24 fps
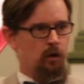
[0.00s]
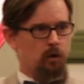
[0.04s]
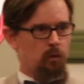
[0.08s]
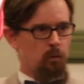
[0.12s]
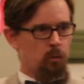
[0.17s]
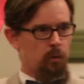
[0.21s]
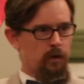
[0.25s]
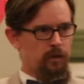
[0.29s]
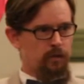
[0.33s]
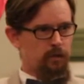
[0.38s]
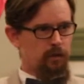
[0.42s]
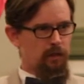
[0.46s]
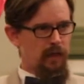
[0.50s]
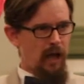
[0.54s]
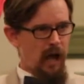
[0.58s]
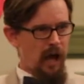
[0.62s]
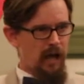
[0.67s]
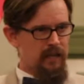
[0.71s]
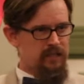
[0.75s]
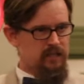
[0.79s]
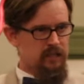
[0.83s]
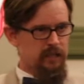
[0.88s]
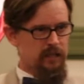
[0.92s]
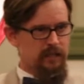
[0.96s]
With
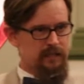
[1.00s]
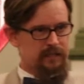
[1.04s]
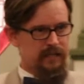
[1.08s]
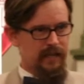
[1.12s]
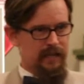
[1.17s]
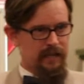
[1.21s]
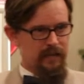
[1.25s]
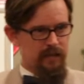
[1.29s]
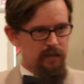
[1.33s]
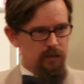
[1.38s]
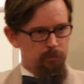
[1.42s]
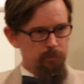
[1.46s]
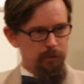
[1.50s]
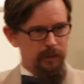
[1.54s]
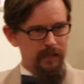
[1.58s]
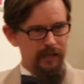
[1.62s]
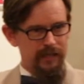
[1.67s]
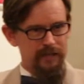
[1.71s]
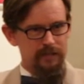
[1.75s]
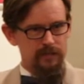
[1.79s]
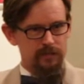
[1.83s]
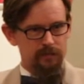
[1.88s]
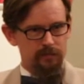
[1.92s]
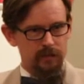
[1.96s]
logic taking the
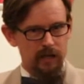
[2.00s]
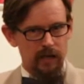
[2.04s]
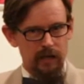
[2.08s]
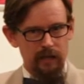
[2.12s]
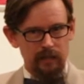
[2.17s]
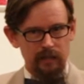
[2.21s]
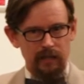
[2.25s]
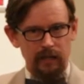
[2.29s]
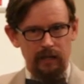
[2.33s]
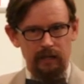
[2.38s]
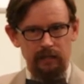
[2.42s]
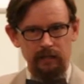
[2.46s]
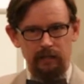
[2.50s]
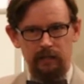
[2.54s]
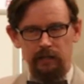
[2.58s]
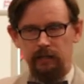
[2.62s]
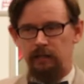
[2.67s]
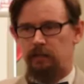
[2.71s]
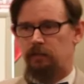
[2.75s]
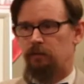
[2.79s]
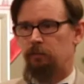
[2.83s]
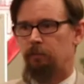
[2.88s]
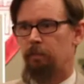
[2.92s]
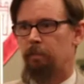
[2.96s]
place of
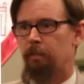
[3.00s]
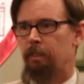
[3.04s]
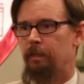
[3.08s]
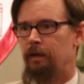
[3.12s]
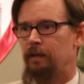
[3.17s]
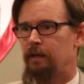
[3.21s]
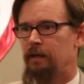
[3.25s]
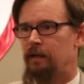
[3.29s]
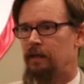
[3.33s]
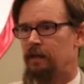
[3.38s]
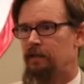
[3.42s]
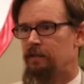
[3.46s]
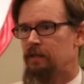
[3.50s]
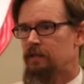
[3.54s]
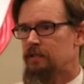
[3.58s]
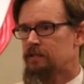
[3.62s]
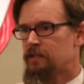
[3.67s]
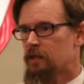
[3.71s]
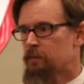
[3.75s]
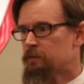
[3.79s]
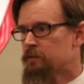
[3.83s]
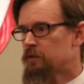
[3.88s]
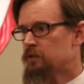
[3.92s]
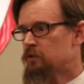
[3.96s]
dialectic. And this
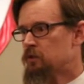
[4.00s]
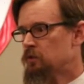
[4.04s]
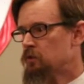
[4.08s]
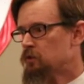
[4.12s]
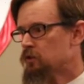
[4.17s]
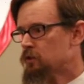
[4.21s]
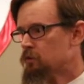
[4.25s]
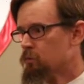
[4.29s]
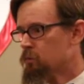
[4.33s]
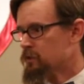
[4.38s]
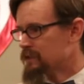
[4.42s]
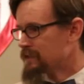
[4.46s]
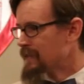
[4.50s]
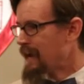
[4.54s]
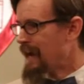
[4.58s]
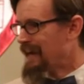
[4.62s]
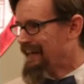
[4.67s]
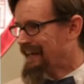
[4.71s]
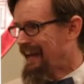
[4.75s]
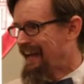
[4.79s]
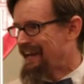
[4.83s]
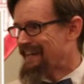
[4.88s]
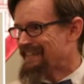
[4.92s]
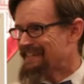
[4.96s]
substitution was
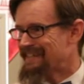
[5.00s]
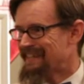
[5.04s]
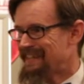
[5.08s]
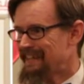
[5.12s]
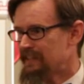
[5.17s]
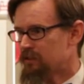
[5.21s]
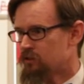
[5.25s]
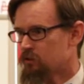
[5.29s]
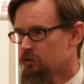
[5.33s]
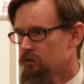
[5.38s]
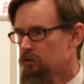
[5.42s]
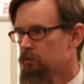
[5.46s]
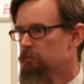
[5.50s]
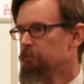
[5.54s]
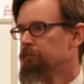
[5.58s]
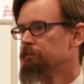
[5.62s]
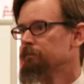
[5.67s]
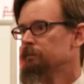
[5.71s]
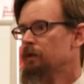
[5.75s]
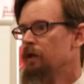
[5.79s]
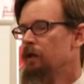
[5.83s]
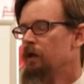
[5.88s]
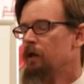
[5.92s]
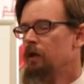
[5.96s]
not accidental.
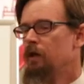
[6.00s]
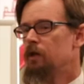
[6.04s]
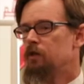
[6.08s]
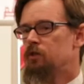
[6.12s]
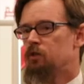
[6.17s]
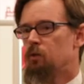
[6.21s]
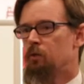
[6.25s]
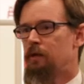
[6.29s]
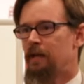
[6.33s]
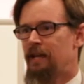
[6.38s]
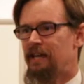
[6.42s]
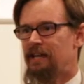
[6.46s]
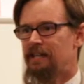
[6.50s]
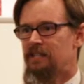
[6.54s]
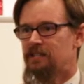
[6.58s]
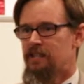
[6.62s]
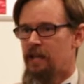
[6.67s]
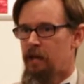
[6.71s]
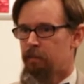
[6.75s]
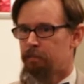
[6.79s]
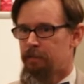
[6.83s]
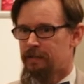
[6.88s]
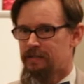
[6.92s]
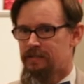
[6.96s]
To an age
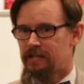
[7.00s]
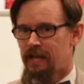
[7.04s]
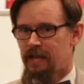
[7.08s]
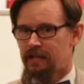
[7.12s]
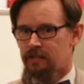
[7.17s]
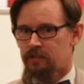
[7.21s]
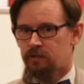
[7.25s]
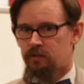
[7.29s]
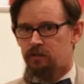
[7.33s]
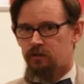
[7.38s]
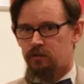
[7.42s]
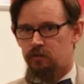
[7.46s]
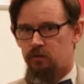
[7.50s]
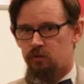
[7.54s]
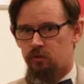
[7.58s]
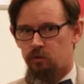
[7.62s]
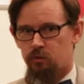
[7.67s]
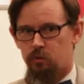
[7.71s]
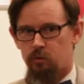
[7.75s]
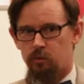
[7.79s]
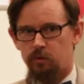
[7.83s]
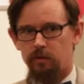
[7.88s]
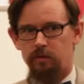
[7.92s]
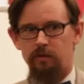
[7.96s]
that possessed the
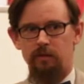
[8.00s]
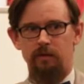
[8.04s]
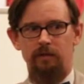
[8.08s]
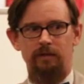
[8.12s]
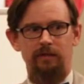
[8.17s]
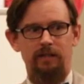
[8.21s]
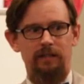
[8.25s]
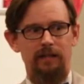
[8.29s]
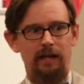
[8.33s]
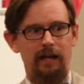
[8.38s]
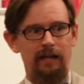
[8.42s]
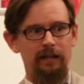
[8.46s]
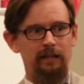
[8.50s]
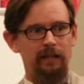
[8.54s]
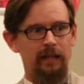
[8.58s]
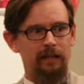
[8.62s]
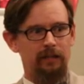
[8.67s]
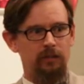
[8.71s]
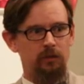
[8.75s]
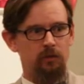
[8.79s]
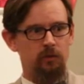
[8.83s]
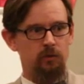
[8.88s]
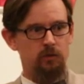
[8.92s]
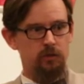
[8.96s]
truth, the
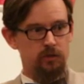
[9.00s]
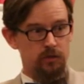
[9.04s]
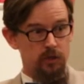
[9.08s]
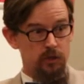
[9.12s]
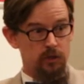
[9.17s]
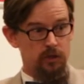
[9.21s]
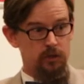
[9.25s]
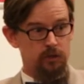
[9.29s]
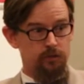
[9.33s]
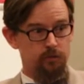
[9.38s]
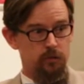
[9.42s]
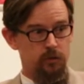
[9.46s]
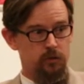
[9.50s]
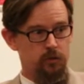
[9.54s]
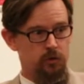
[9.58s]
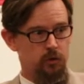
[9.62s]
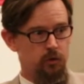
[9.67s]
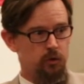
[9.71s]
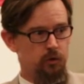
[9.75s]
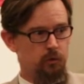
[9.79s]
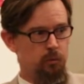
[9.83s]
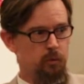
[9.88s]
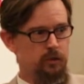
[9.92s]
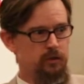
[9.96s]
dialectical search for
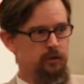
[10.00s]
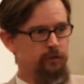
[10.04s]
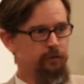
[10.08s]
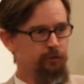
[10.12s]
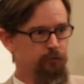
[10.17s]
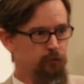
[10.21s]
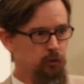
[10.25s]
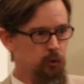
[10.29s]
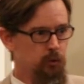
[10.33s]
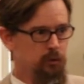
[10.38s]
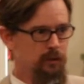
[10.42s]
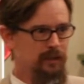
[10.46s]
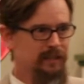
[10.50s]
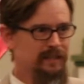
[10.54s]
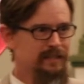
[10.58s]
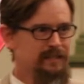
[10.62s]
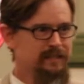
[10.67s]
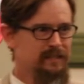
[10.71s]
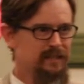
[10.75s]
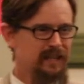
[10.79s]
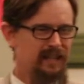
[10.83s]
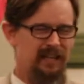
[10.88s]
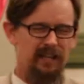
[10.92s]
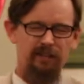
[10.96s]
truth was a
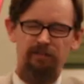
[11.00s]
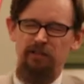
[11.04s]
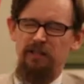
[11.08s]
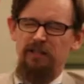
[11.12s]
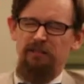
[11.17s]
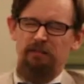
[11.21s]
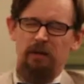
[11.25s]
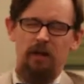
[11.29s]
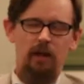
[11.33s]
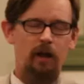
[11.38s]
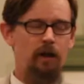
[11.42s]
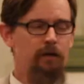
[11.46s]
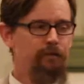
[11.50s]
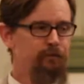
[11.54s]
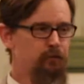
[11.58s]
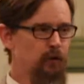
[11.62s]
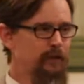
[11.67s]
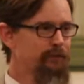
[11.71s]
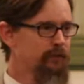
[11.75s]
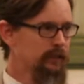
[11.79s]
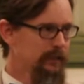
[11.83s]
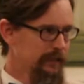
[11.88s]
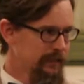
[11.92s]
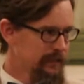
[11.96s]
fruitless and even
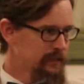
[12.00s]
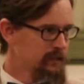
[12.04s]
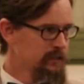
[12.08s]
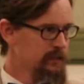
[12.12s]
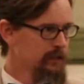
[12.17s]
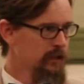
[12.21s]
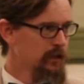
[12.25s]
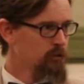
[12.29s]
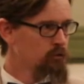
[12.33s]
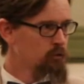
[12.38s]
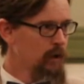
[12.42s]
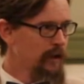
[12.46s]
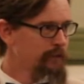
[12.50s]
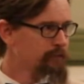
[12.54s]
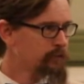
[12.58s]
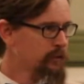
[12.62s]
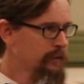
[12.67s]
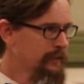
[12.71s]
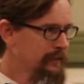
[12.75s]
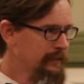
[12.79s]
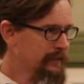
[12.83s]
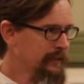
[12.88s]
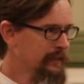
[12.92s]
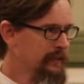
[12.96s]
frivolous,
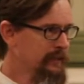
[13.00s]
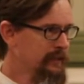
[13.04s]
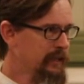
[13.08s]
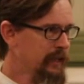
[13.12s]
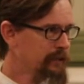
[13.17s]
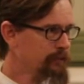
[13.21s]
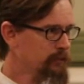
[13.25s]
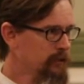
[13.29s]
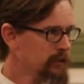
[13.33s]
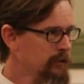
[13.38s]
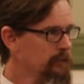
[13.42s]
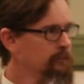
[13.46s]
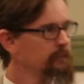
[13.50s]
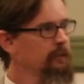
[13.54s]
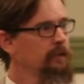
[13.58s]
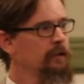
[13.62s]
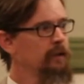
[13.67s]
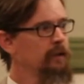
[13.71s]
irreverent endeavor.